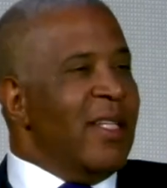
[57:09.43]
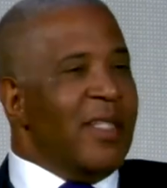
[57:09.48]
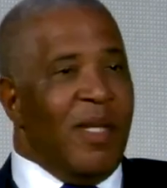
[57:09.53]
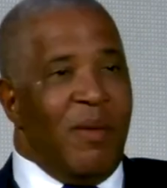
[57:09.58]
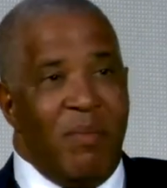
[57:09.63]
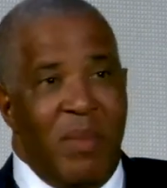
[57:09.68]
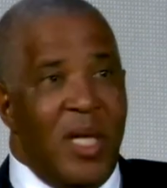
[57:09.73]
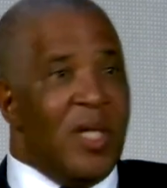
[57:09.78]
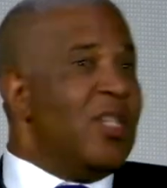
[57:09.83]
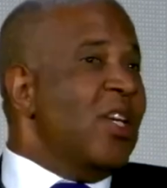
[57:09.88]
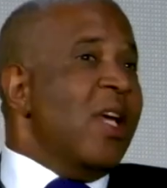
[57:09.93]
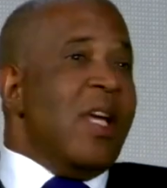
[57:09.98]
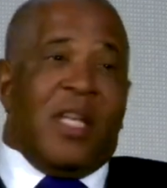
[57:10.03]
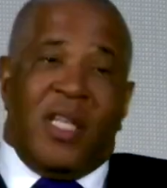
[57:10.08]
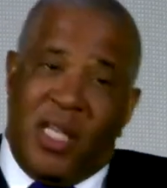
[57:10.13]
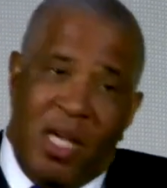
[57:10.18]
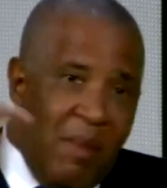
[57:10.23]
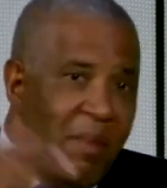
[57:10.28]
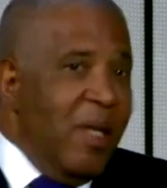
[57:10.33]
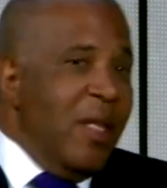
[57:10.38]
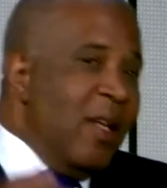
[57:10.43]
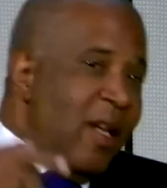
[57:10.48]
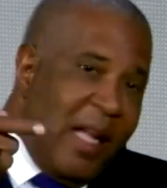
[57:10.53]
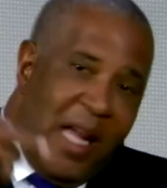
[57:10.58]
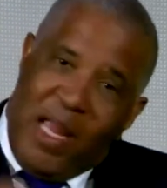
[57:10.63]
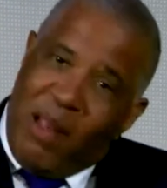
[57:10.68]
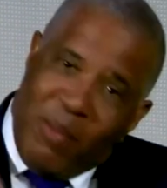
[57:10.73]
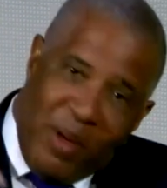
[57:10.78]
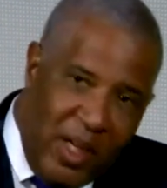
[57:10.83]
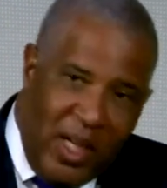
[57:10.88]
Said Mitch, give me the
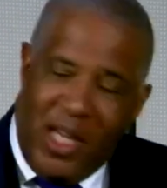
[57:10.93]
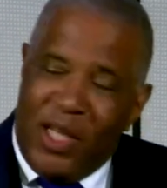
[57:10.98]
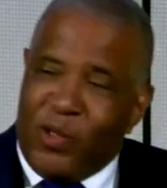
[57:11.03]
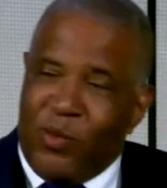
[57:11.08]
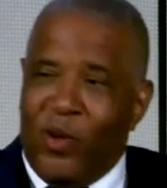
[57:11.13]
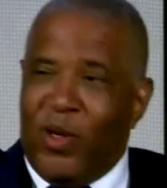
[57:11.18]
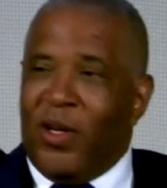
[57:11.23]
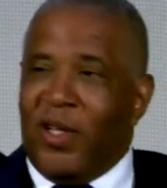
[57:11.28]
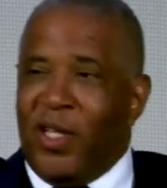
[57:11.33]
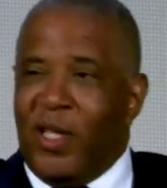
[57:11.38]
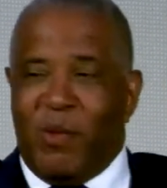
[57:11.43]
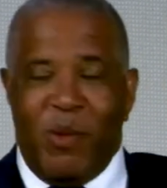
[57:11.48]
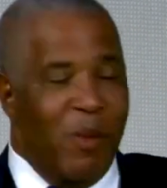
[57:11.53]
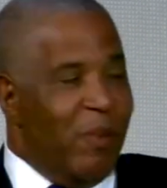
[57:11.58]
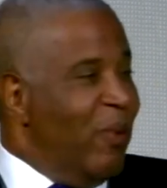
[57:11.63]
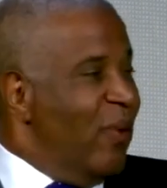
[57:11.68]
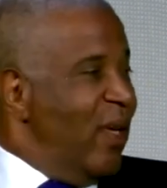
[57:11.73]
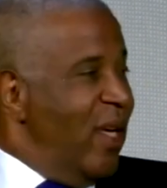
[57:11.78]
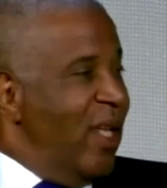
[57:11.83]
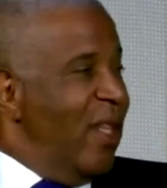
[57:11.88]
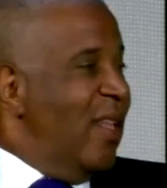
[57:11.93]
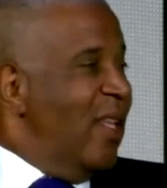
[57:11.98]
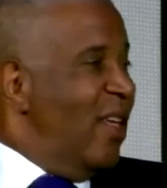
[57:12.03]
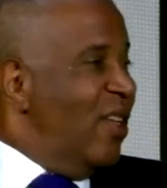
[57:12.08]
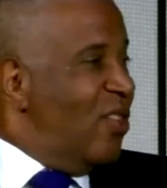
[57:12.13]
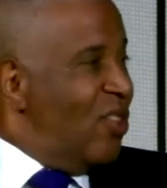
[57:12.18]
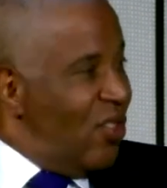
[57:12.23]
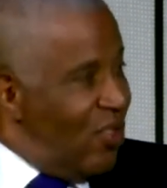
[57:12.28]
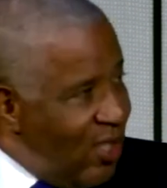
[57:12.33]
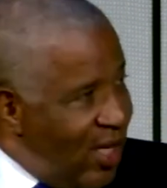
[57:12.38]
name of each one of these people in
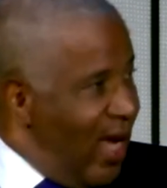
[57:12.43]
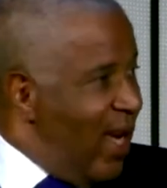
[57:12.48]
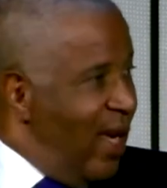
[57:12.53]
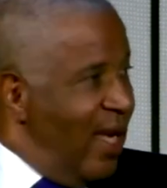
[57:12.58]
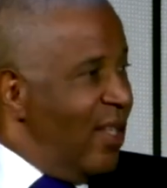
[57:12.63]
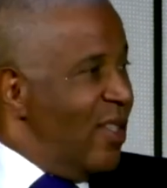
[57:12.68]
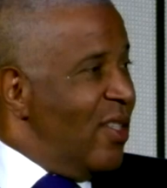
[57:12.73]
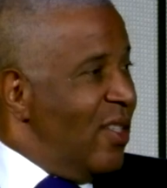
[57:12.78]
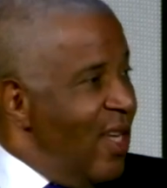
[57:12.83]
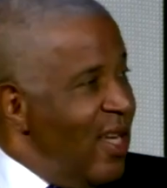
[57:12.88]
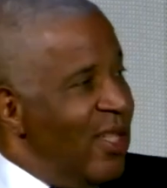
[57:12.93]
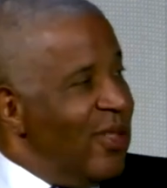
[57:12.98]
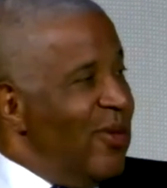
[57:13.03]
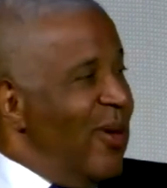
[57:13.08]
these states